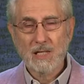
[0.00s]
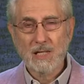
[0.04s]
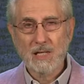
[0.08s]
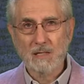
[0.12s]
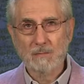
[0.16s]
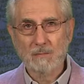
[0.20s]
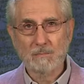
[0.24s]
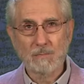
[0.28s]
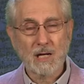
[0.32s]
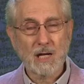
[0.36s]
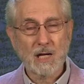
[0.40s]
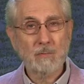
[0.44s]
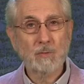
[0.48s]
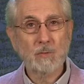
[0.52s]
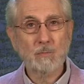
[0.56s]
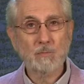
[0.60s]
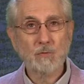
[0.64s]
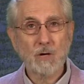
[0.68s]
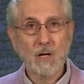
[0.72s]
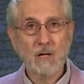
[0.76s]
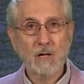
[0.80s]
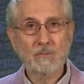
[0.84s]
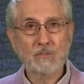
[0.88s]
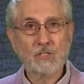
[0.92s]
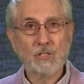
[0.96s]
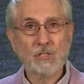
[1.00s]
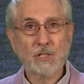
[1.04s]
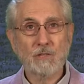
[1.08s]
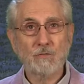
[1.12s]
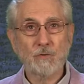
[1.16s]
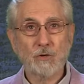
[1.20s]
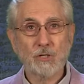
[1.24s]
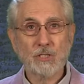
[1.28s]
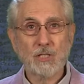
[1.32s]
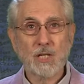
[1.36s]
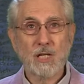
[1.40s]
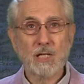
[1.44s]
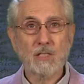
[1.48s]
And Bible prophecy
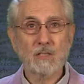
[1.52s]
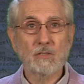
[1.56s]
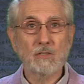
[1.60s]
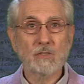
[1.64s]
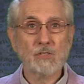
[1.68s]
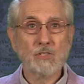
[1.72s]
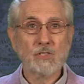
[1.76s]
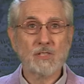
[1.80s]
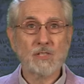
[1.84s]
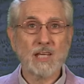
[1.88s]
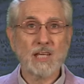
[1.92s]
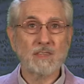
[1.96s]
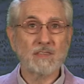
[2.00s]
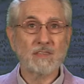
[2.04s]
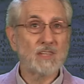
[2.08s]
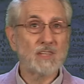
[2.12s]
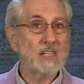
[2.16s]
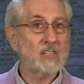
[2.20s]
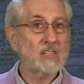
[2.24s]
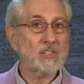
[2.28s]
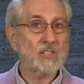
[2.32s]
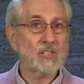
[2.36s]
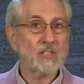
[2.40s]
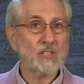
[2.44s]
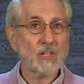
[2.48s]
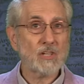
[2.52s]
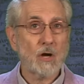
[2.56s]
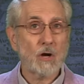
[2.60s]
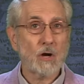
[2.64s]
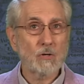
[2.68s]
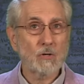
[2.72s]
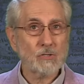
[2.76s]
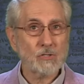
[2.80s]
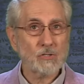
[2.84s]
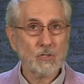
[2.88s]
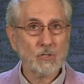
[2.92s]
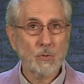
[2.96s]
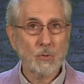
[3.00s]
foretells that this is
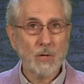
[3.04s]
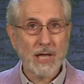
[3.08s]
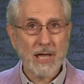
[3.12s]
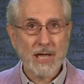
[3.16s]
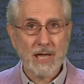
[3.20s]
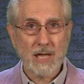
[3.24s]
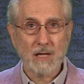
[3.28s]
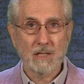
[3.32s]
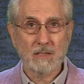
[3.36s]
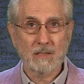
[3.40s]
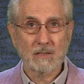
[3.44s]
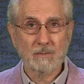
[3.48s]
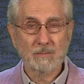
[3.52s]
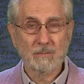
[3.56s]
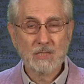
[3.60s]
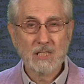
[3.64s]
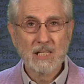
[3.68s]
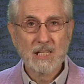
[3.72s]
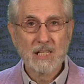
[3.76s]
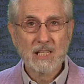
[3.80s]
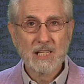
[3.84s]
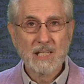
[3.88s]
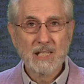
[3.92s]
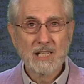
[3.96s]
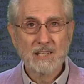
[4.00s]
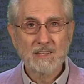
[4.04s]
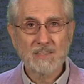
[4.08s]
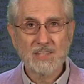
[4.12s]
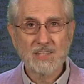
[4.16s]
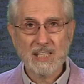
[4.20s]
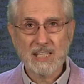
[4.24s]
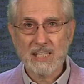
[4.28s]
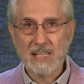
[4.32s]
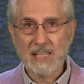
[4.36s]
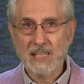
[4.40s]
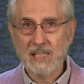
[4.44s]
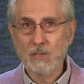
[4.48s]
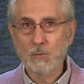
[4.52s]
also how
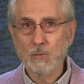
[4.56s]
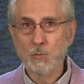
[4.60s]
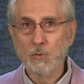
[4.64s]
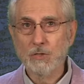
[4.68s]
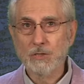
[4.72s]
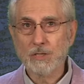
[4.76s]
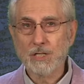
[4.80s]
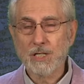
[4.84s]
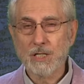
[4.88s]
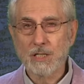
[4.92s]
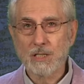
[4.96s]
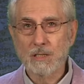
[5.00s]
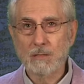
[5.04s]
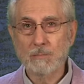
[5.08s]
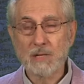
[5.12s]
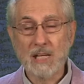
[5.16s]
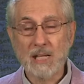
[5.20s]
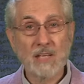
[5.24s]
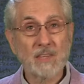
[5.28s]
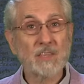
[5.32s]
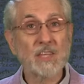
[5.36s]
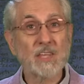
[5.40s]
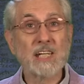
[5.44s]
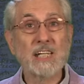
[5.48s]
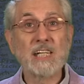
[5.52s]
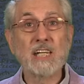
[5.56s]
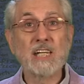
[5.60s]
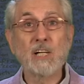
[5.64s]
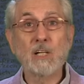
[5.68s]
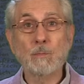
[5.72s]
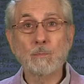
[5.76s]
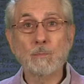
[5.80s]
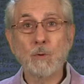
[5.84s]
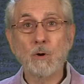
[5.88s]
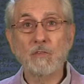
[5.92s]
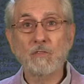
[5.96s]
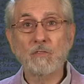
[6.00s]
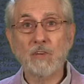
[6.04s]
the end will come in the
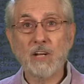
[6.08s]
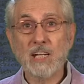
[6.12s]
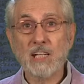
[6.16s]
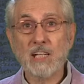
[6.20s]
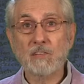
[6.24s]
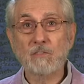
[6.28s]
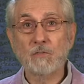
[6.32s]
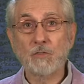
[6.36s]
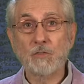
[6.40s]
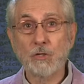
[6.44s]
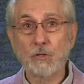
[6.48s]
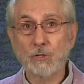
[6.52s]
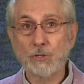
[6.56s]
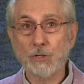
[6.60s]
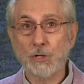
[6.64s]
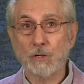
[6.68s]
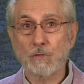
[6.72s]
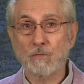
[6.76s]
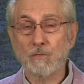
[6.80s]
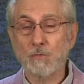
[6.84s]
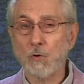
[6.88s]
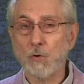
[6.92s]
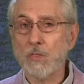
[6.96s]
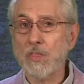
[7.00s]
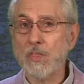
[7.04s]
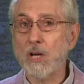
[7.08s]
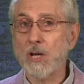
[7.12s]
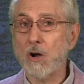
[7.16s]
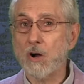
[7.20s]
near prophetic future for the